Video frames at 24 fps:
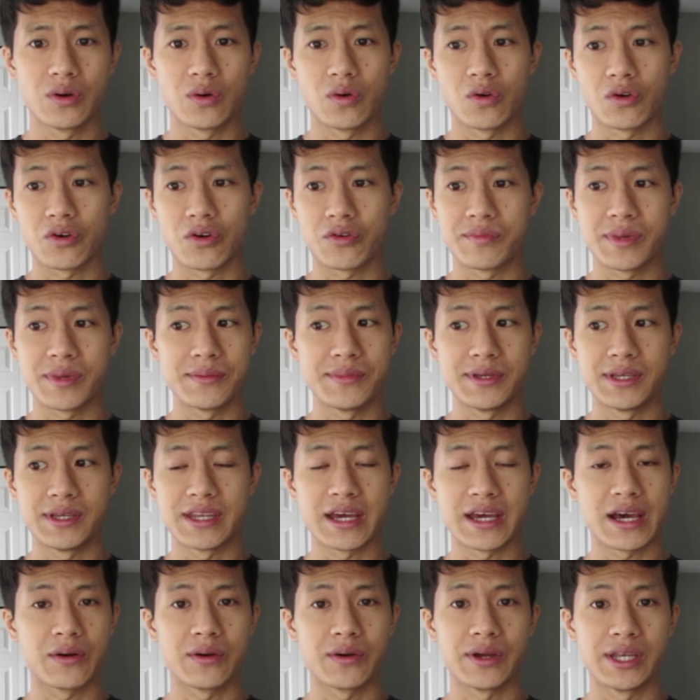or maybe
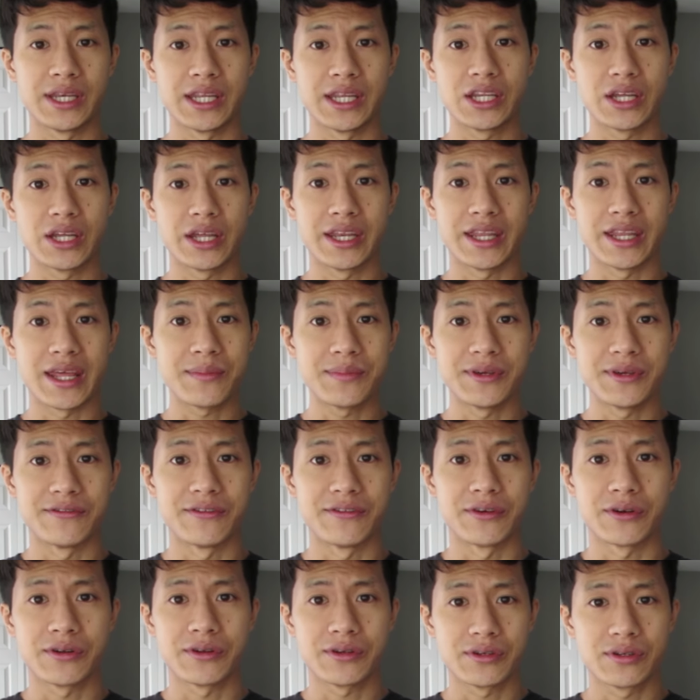now an
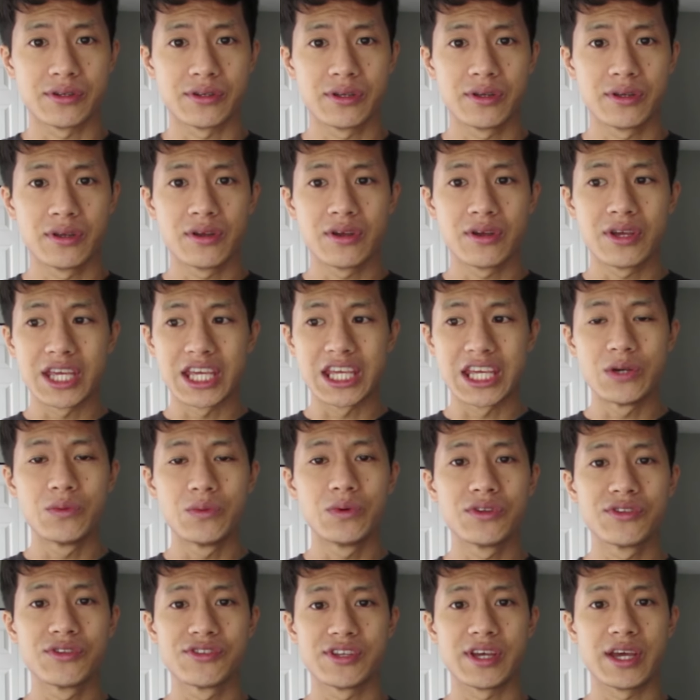ambivert, he
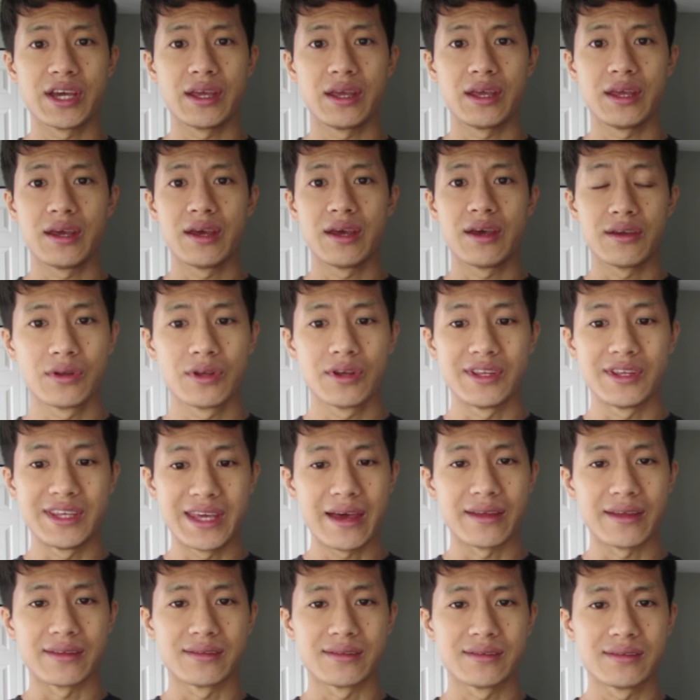will say,
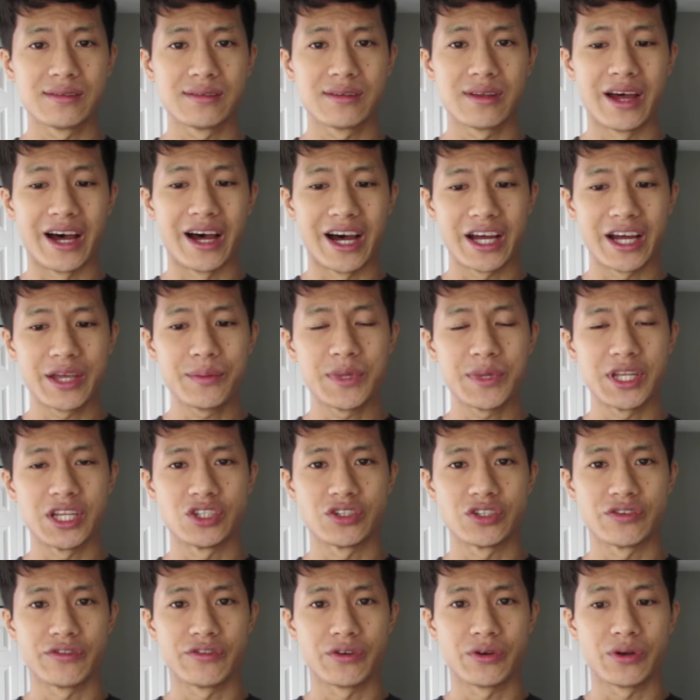yes, I'm an
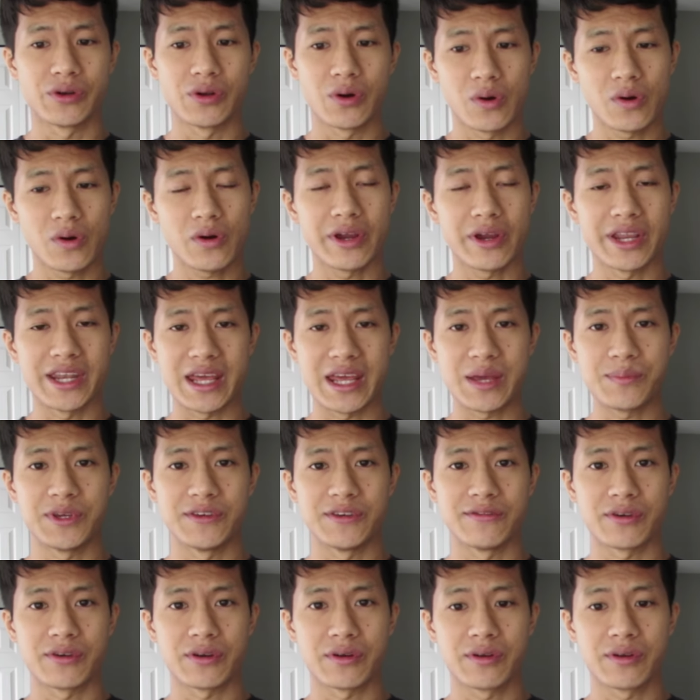introvert or an
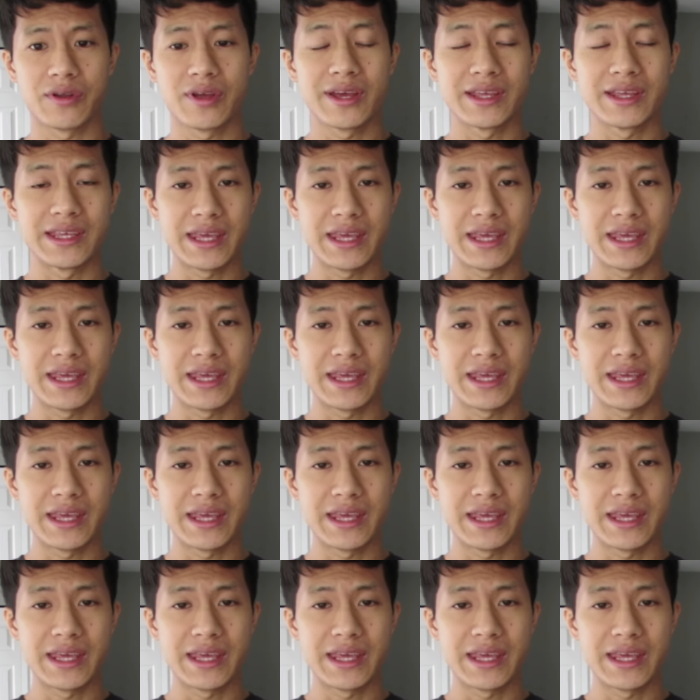ambivert.